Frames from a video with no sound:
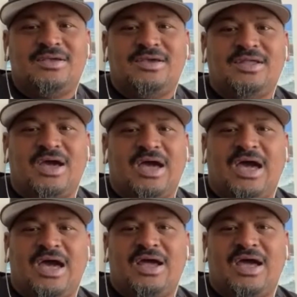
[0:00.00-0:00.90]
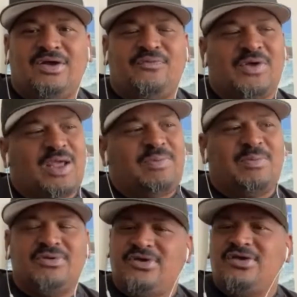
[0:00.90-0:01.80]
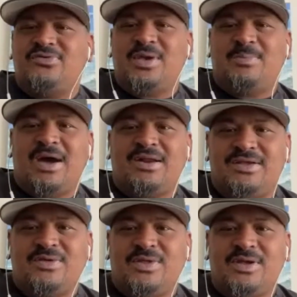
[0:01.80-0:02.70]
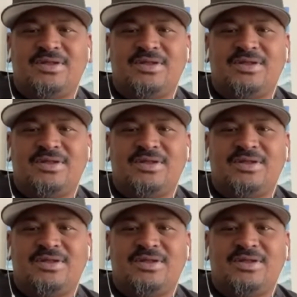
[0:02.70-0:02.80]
I don't feel like people judge me about it.